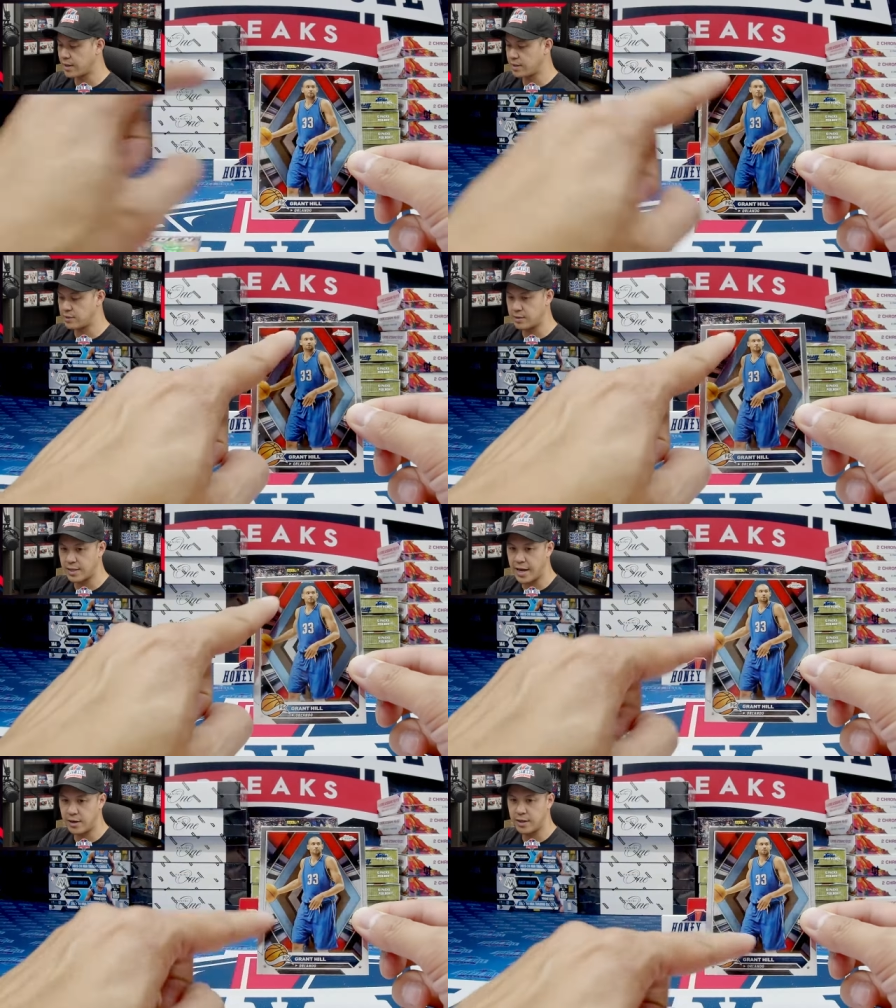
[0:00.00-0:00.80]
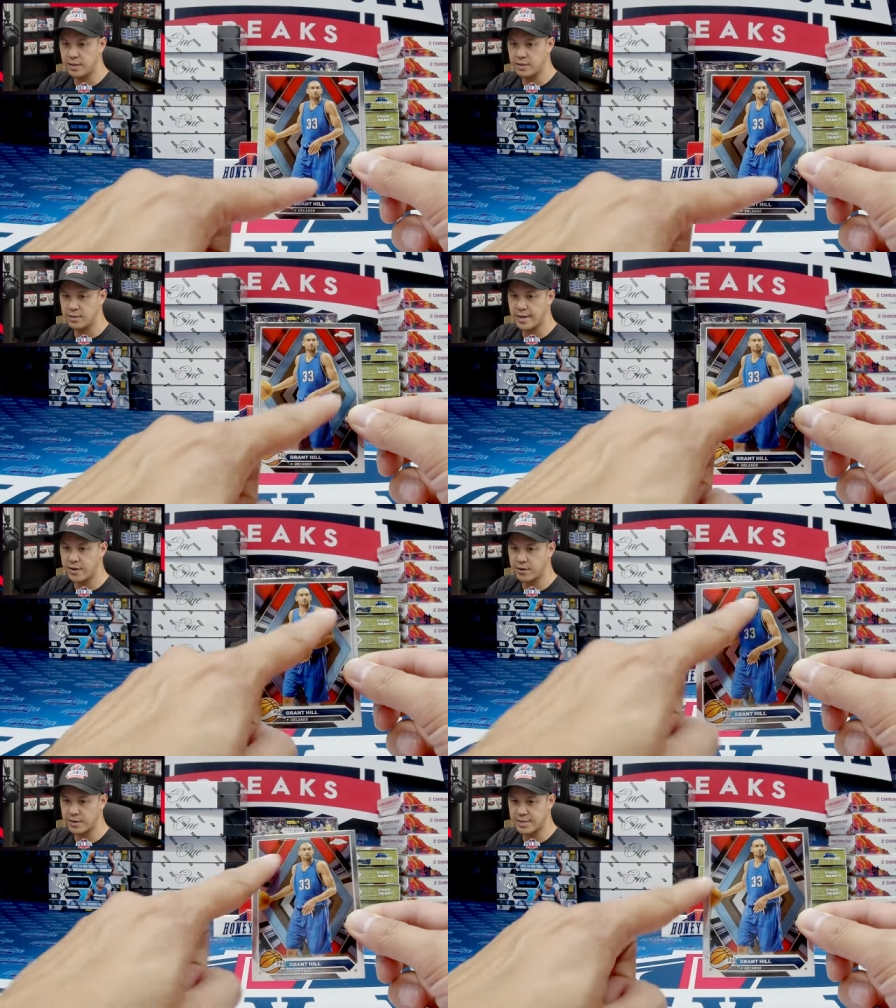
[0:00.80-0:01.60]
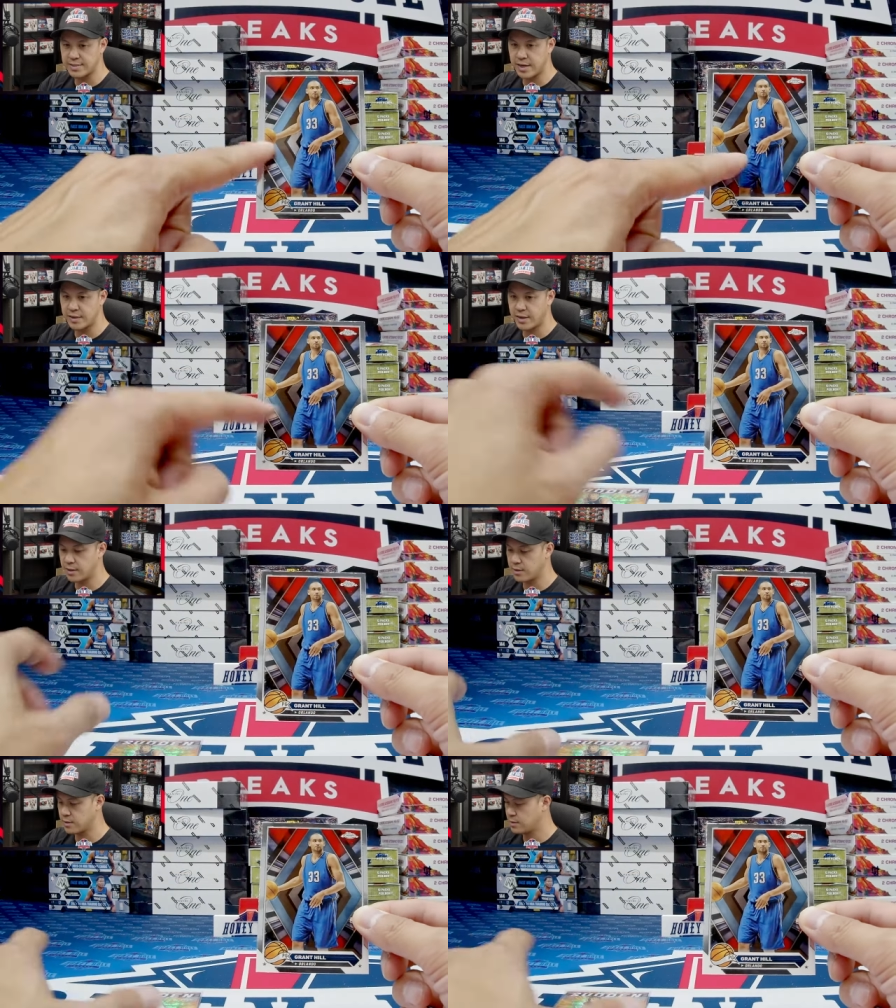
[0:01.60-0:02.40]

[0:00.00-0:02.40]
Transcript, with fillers: Got a little louder on the design there.